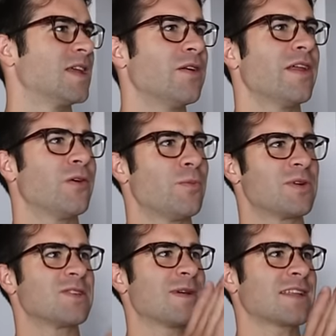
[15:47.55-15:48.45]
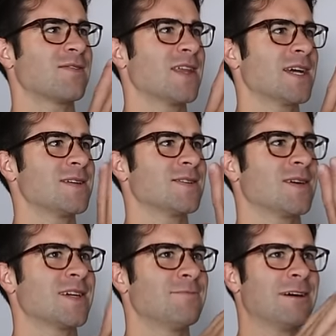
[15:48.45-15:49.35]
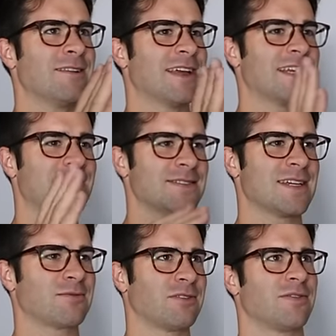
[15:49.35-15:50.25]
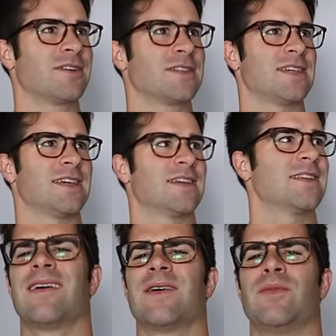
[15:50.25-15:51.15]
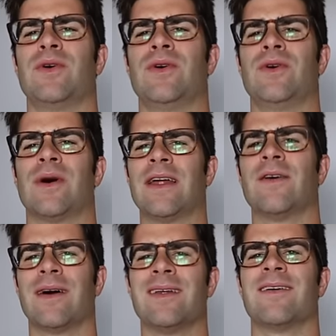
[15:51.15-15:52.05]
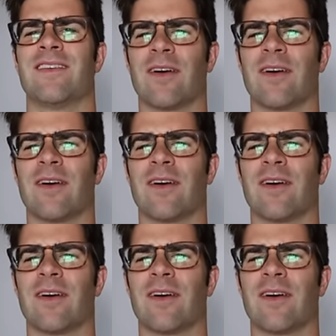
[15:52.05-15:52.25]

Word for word: You know that whole perspective thing I was talking about? Like now it's like reversing. Boo, I know, I know, I know.